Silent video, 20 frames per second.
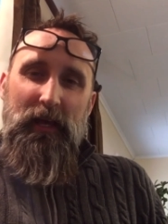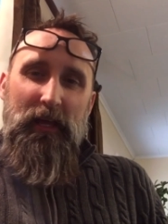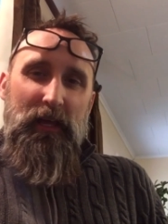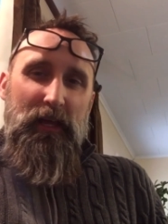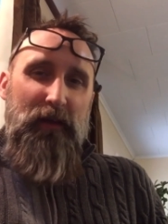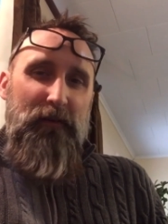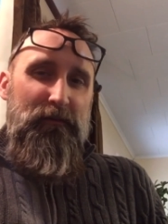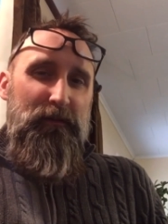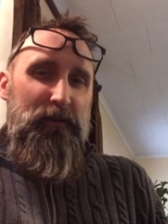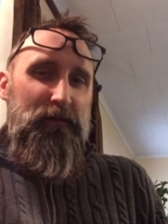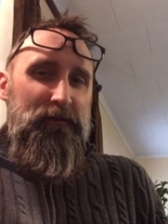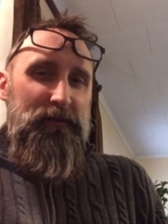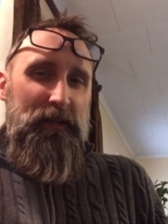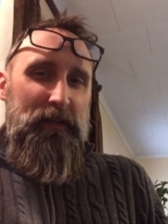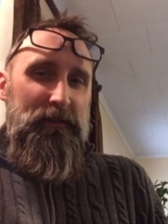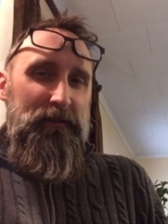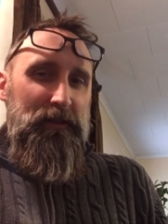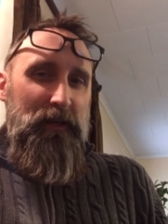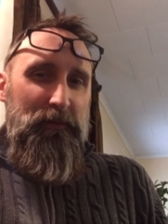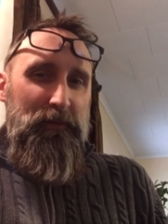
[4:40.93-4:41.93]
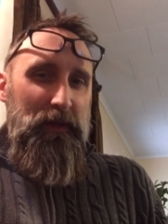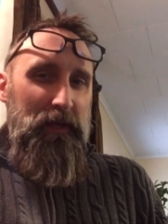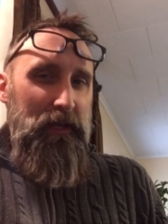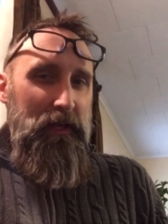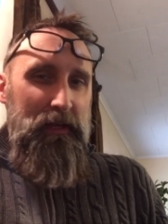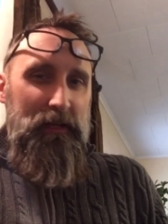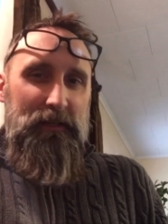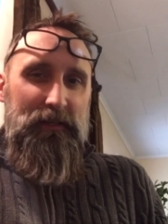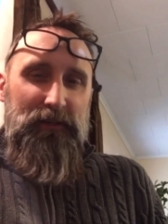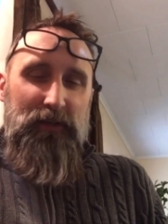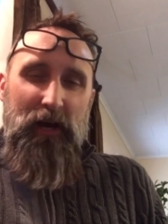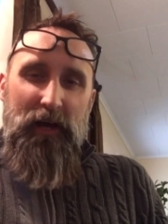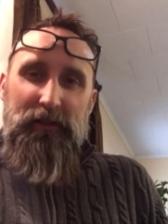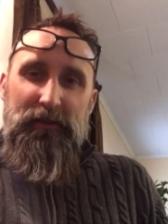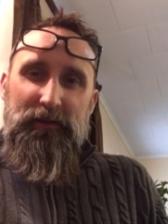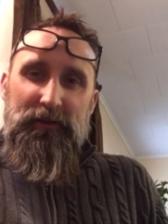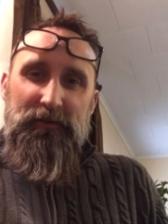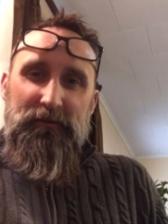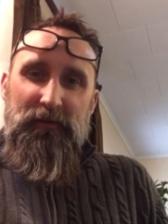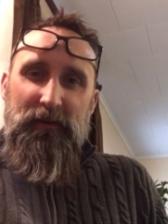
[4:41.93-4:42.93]
If you've sent something and it's not in
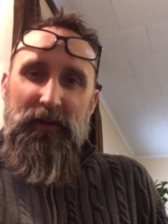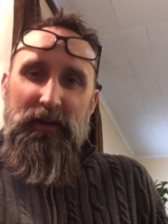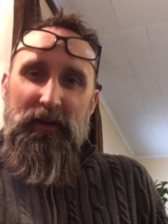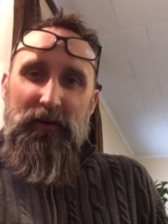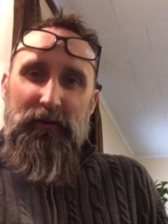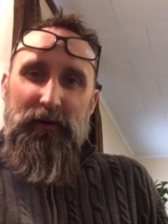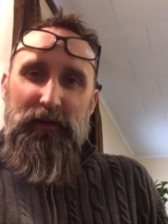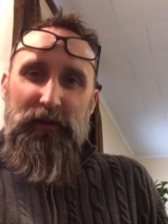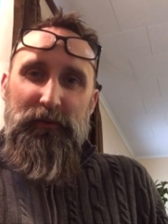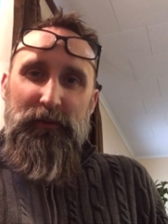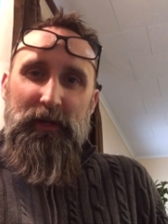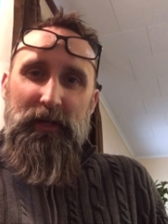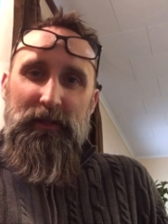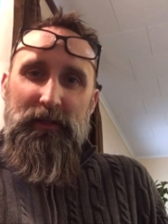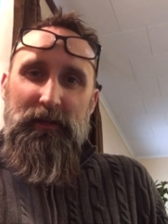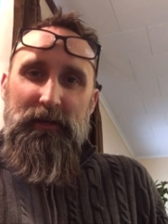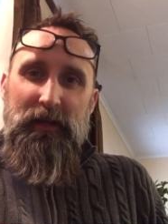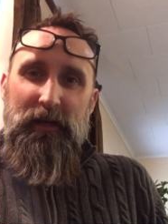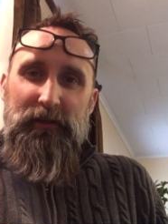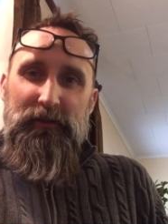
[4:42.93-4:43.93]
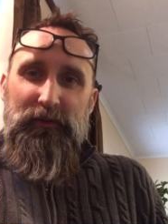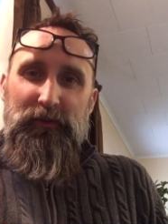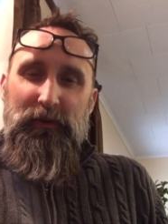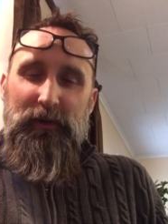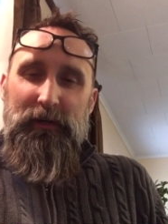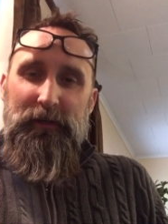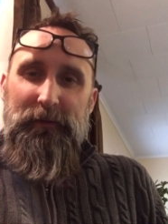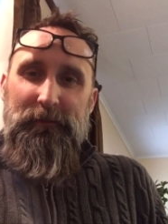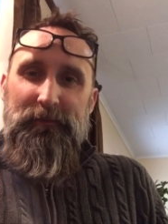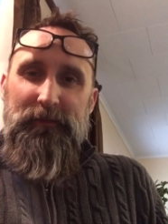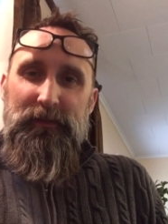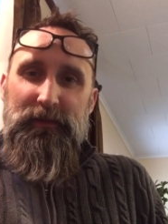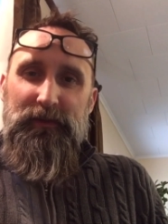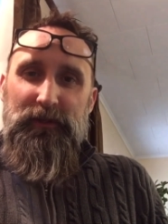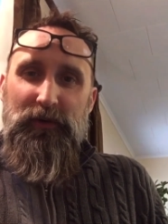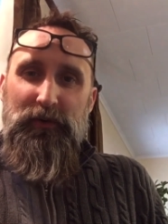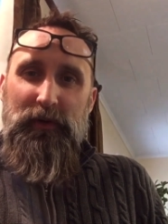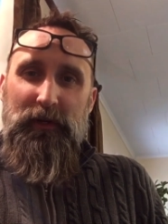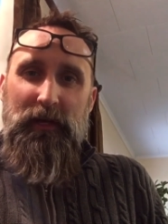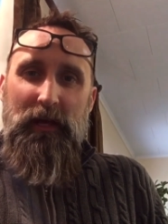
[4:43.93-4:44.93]
this video, it'll be in the next one.
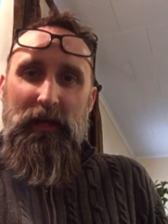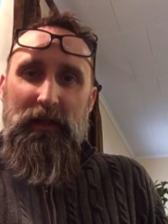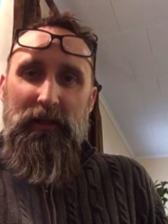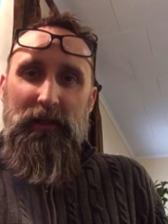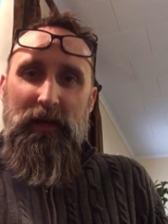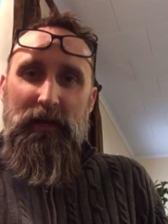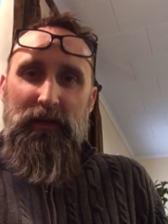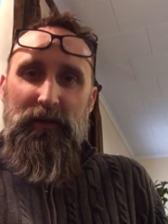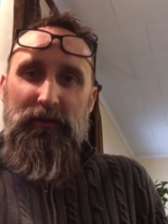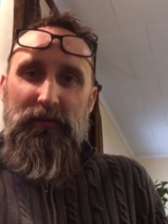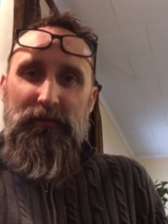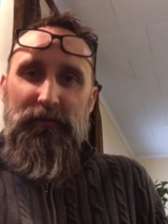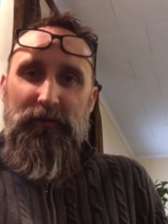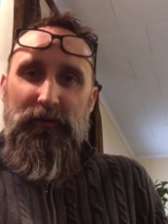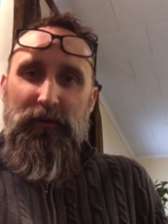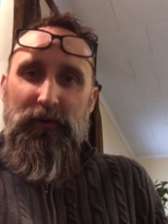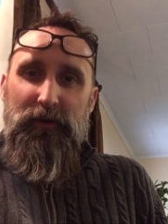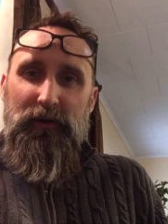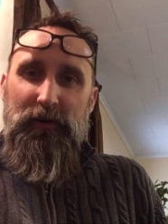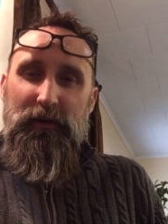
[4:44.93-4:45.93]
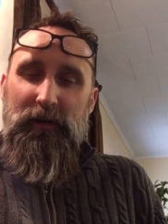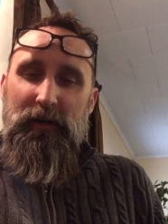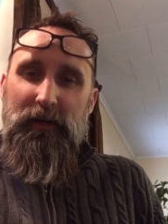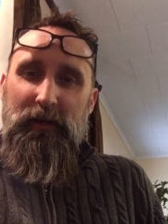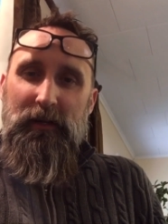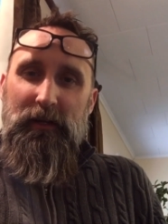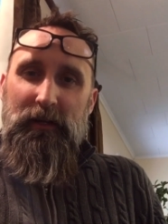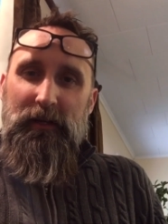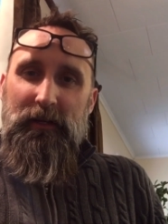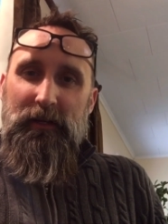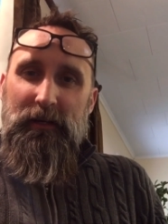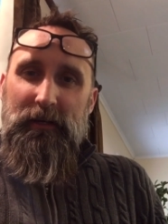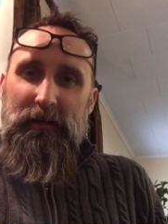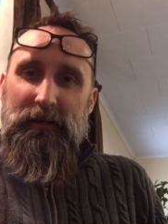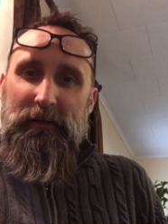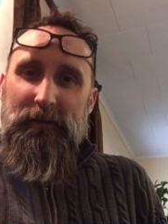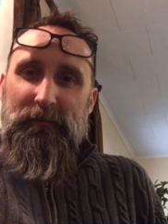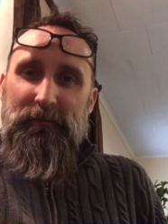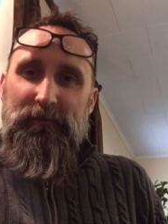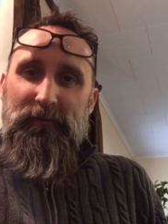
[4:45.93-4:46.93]
So again, thank you for
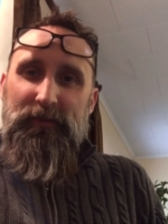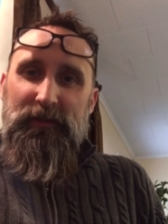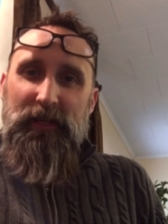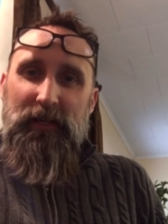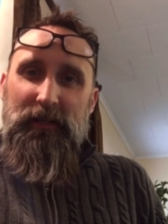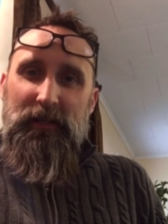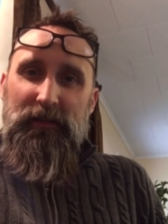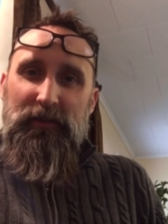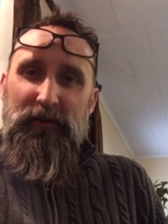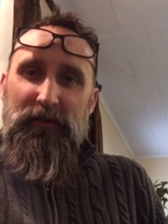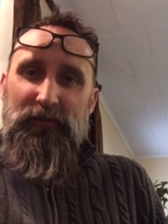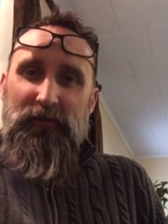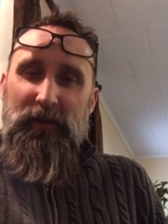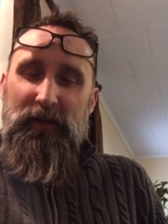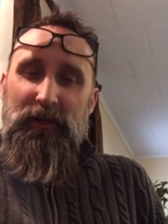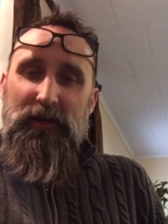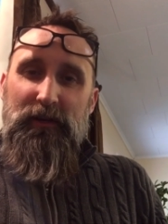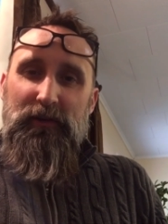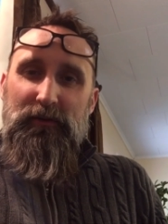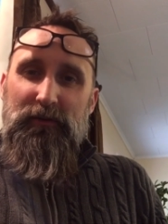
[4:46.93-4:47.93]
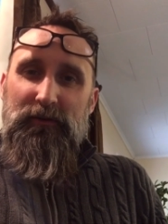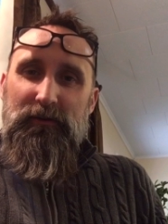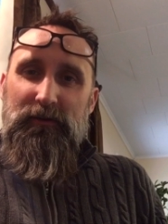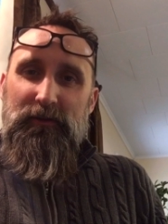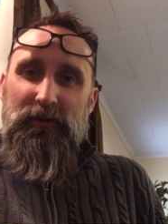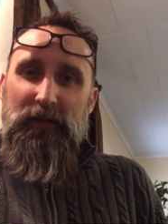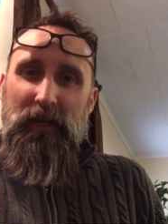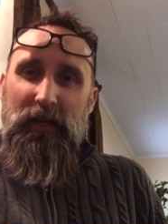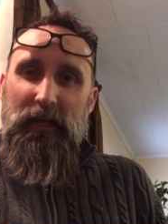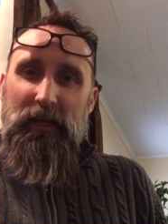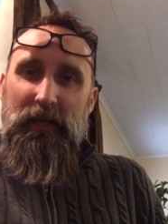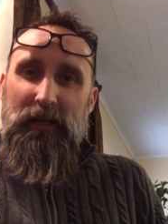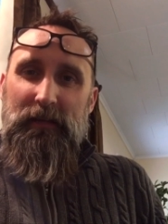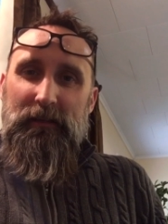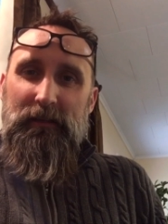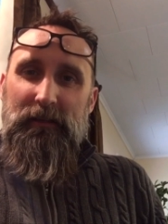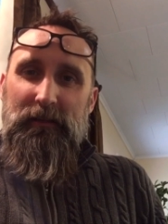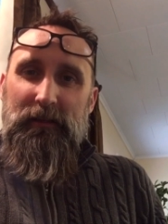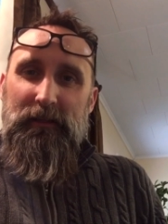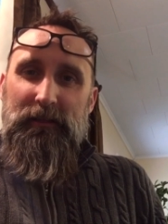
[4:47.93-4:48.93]
uh, sending those videos
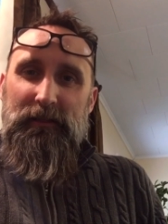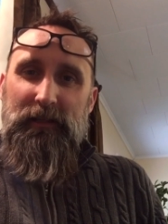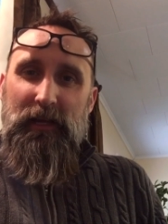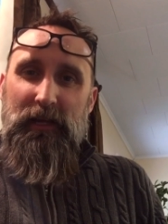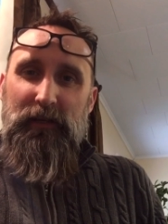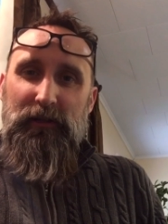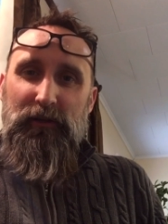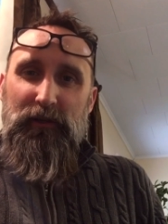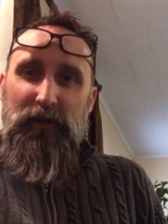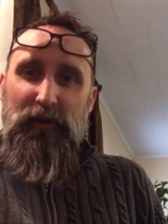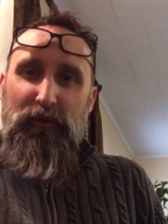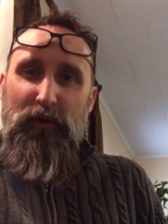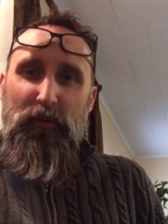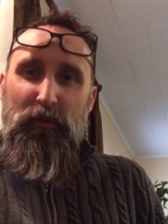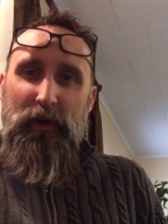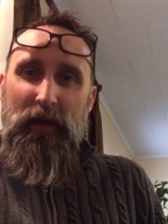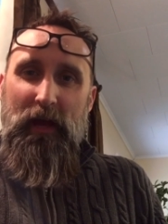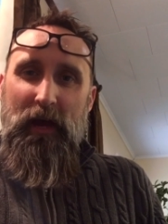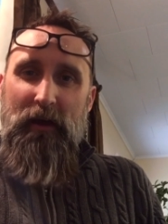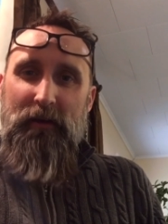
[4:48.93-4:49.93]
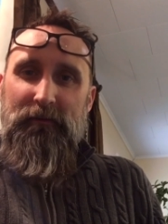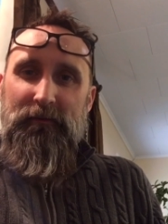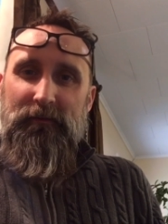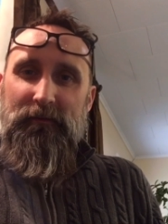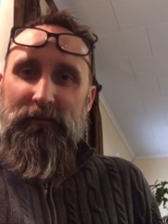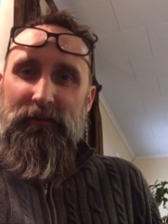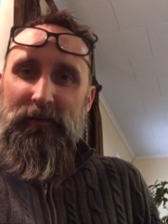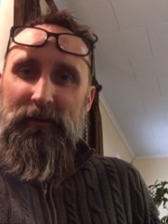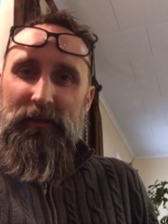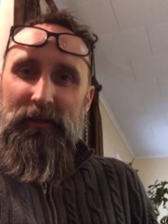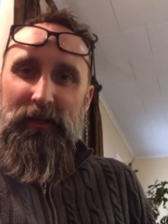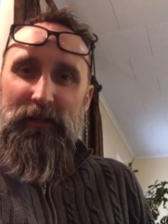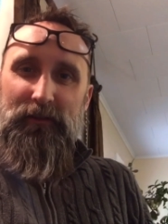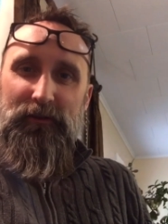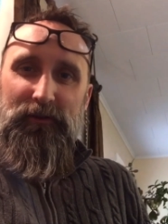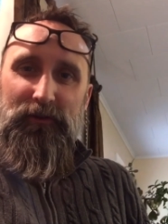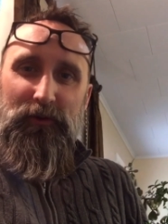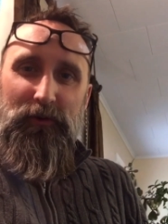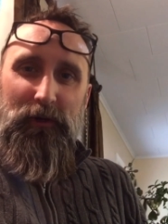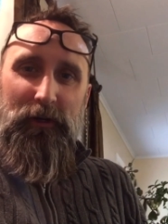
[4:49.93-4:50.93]
and let's take a look at what we have in
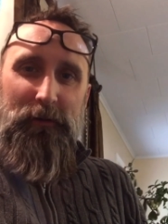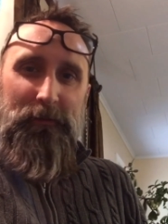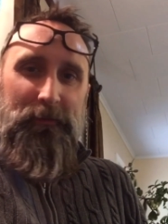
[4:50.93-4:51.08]
store.